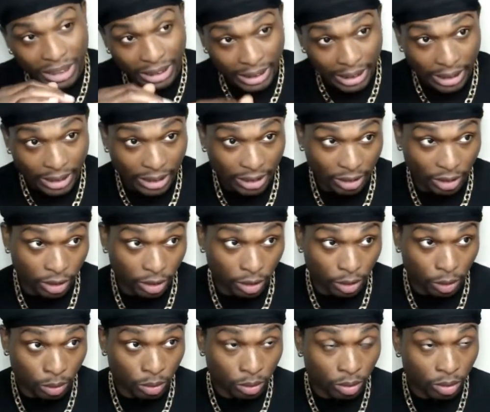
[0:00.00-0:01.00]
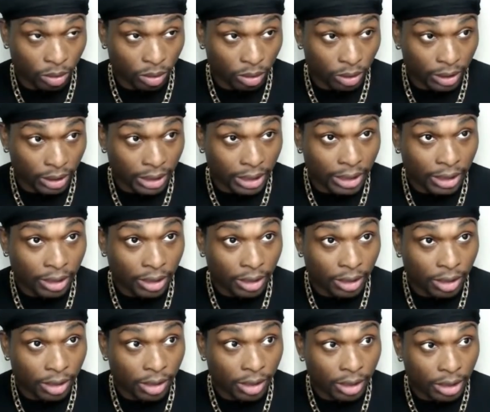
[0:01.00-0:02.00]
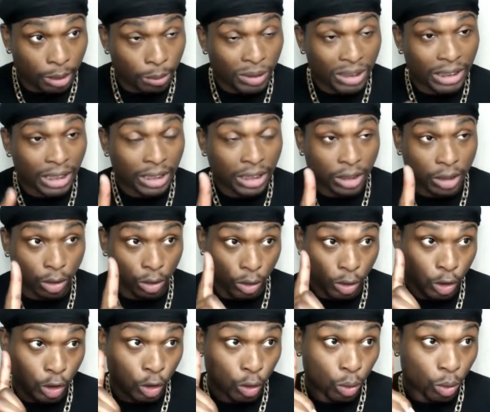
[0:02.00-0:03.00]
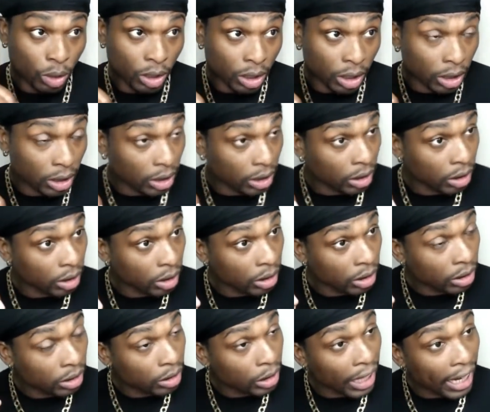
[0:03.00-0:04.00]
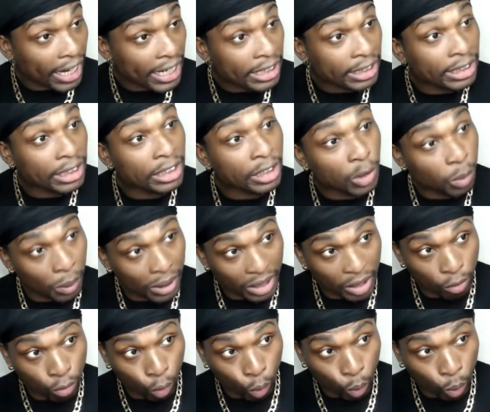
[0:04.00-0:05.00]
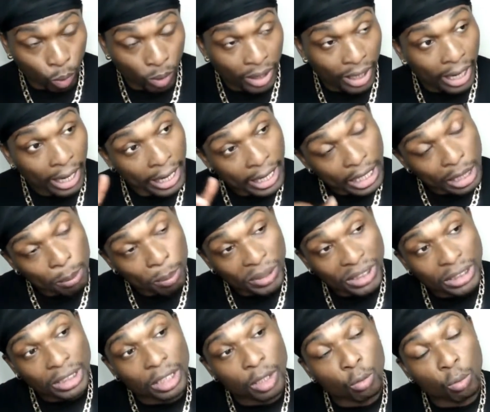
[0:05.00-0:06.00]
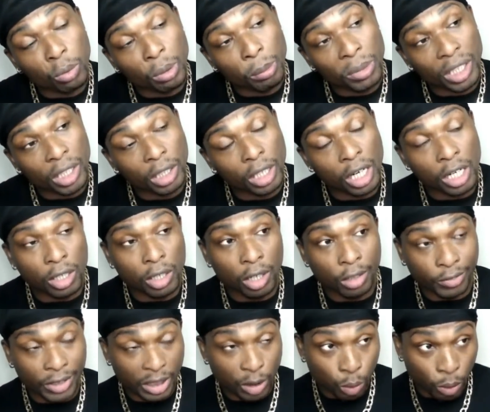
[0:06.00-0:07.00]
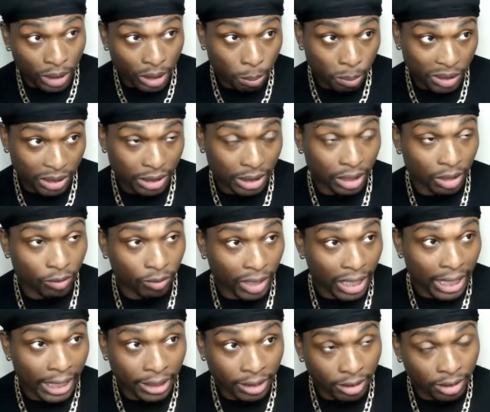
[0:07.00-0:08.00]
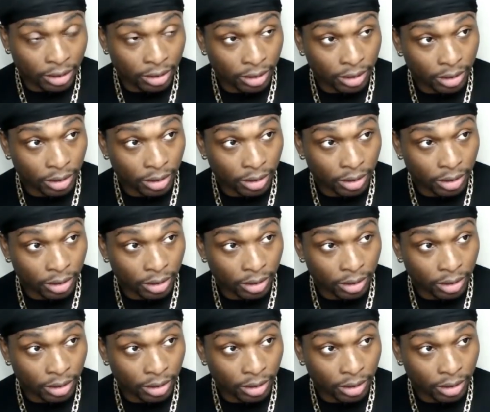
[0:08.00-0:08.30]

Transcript: say this to you. Yeah? Let me say this to you. The 80-20 rule. 80% of women are going after 20% of guys.